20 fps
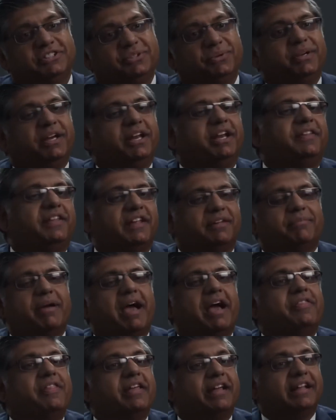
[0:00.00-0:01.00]
is doing anything
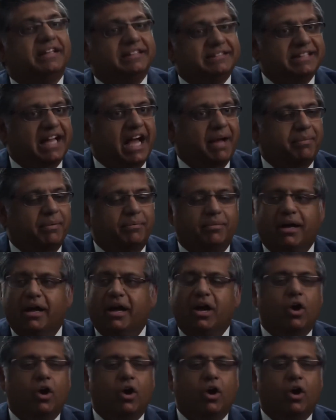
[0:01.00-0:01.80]
bad, they can stop them.